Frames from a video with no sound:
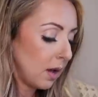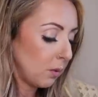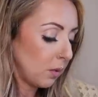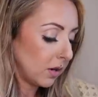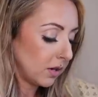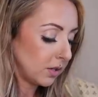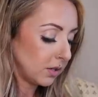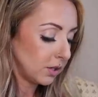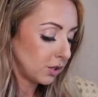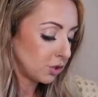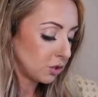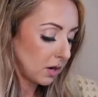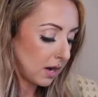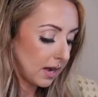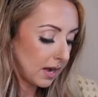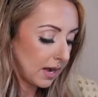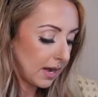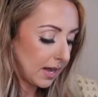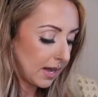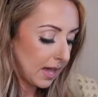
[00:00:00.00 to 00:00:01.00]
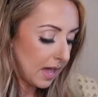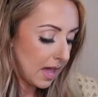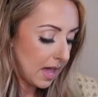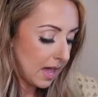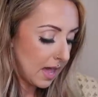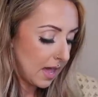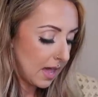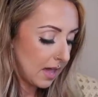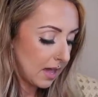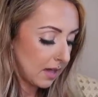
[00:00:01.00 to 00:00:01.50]
I wanted to try
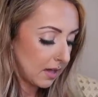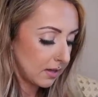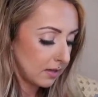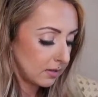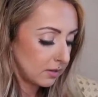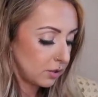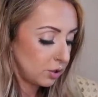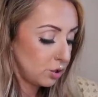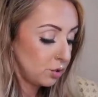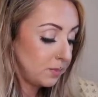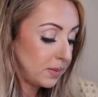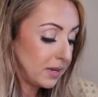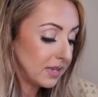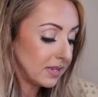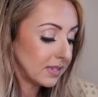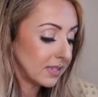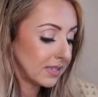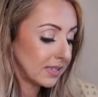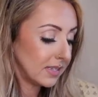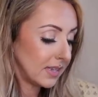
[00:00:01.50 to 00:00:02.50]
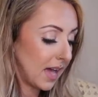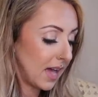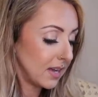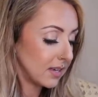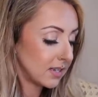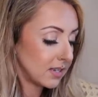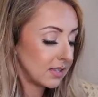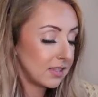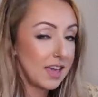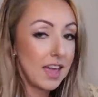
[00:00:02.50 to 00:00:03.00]
a two-piece set.